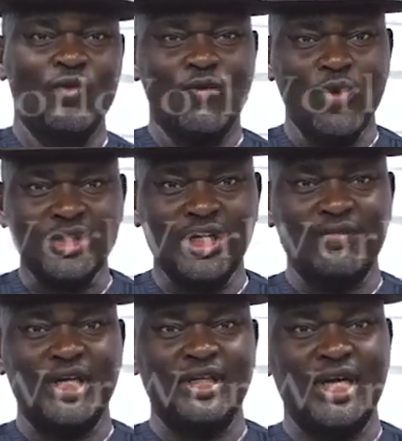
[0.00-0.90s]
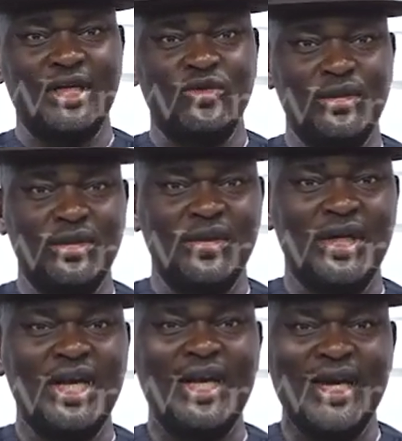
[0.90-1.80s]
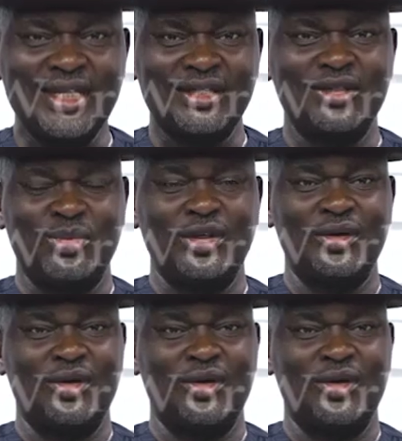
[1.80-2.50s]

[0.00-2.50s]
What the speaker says: Whatever they are doing, let it be